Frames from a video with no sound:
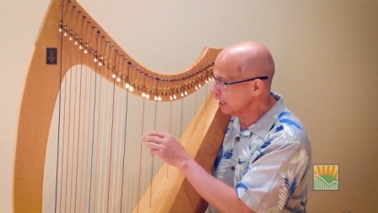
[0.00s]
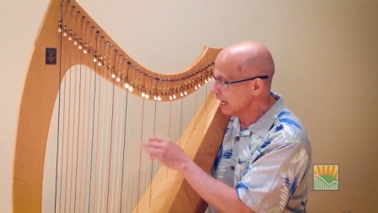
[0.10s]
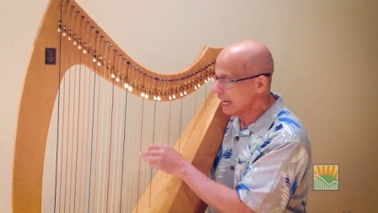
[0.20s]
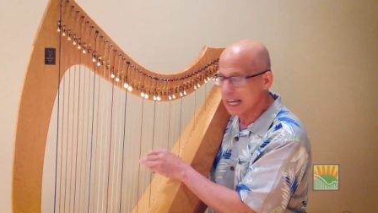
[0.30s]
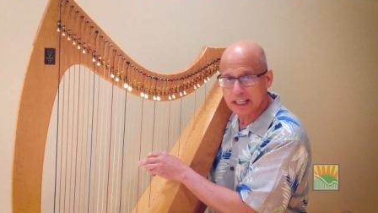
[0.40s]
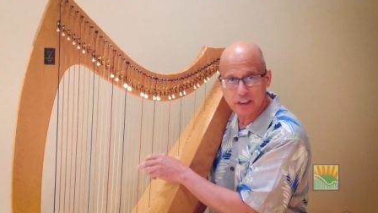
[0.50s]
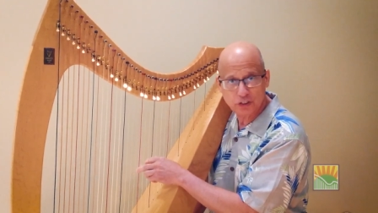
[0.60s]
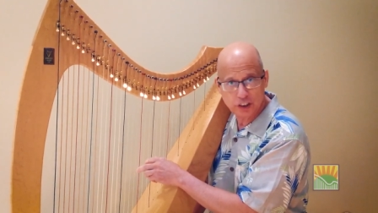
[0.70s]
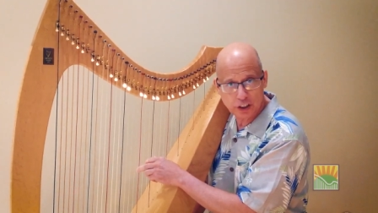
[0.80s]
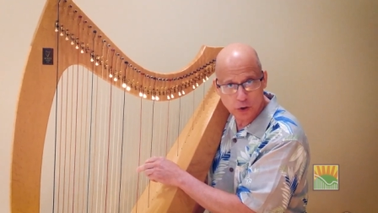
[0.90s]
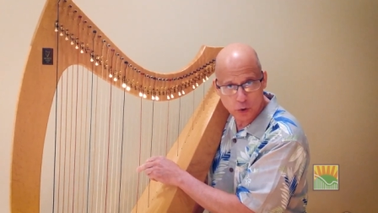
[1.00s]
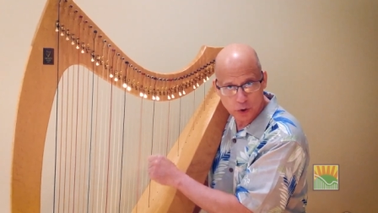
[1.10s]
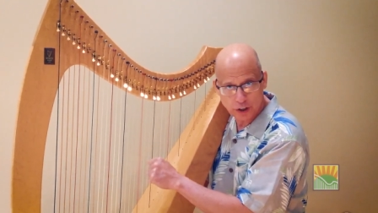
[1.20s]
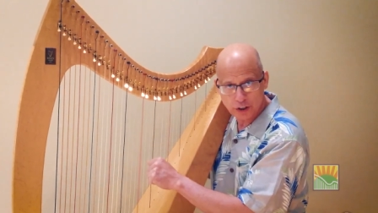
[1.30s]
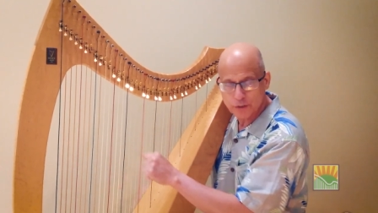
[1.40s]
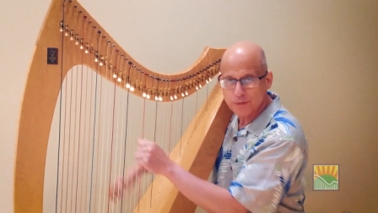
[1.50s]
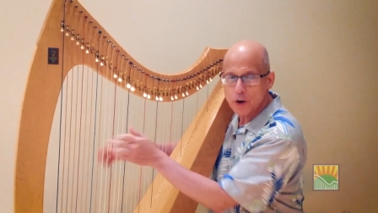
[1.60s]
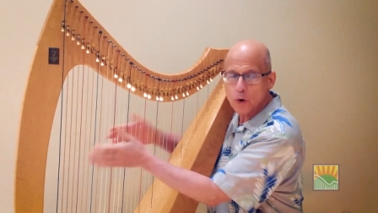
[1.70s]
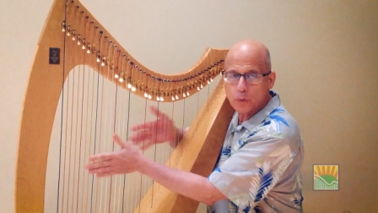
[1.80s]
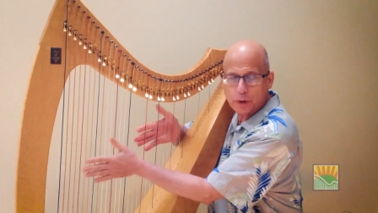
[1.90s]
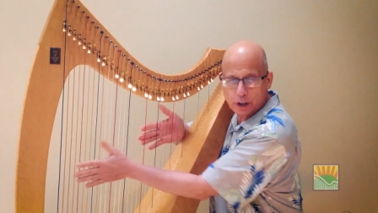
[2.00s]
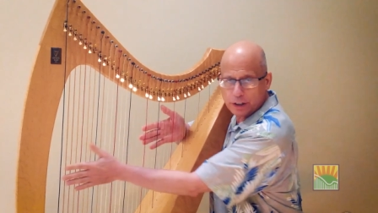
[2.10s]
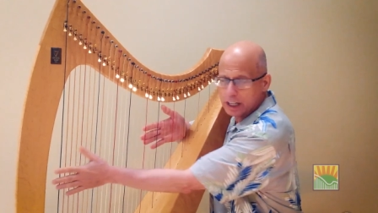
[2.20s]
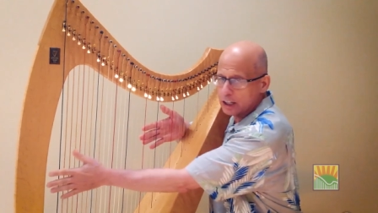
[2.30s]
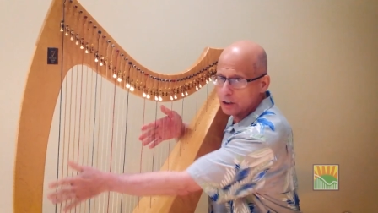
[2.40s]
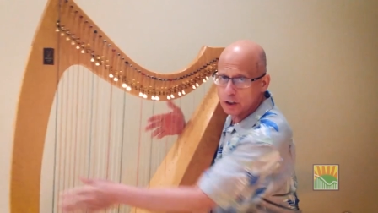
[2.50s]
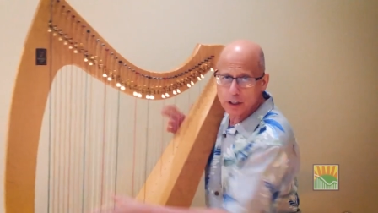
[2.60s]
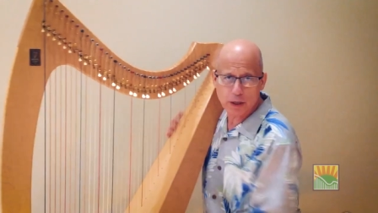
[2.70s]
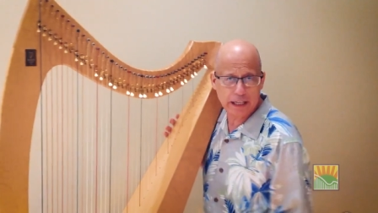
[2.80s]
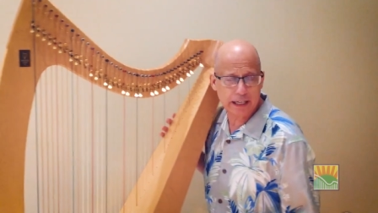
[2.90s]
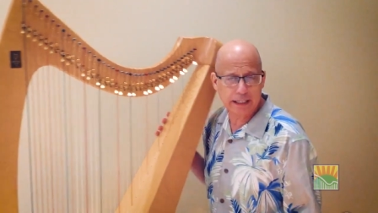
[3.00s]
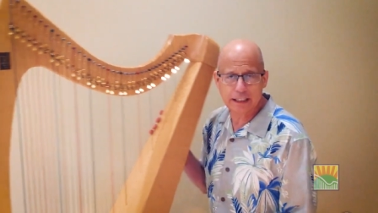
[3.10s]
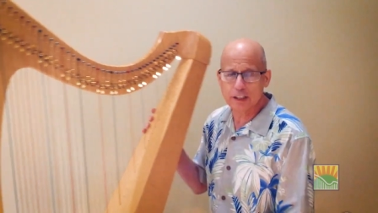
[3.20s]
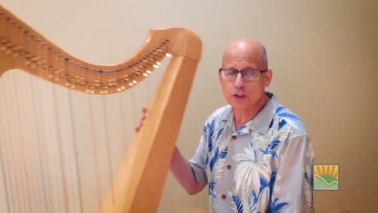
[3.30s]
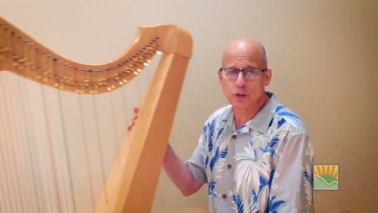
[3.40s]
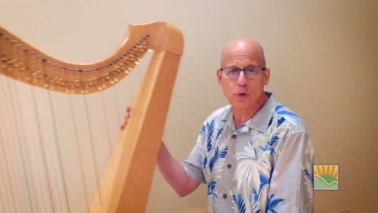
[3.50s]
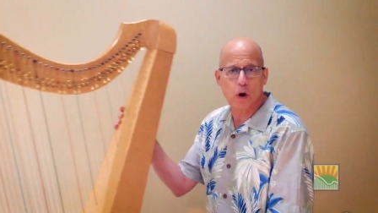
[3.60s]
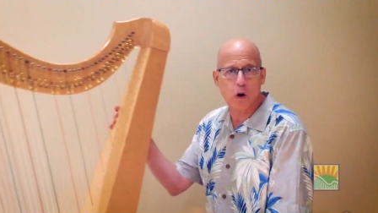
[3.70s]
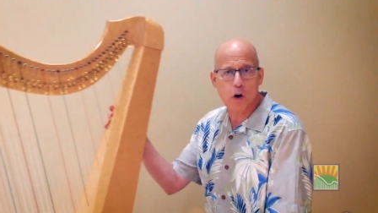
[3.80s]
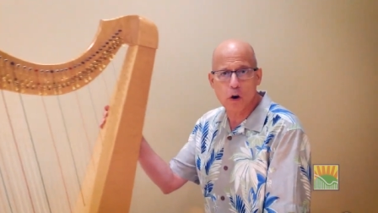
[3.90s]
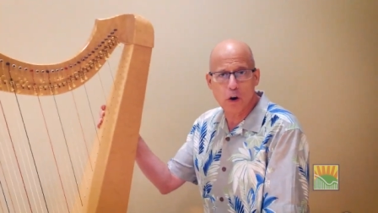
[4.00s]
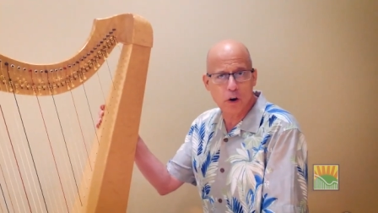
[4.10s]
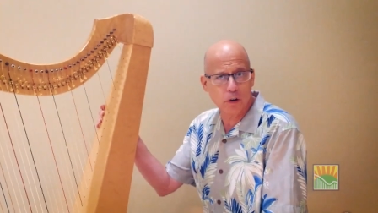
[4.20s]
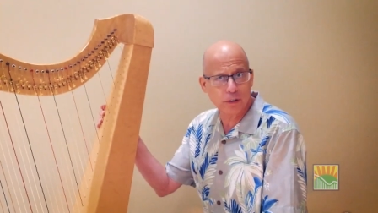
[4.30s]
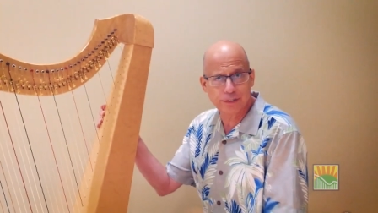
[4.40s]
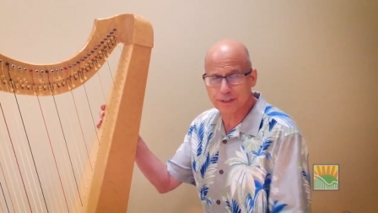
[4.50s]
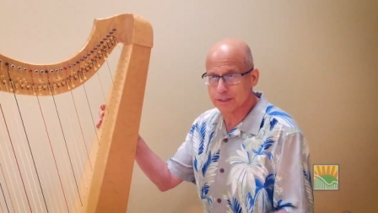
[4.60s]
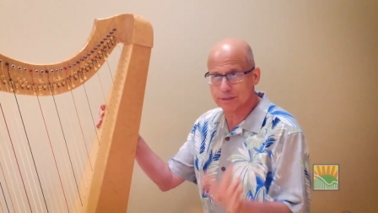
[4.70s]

and a C chord. We're not going to get into all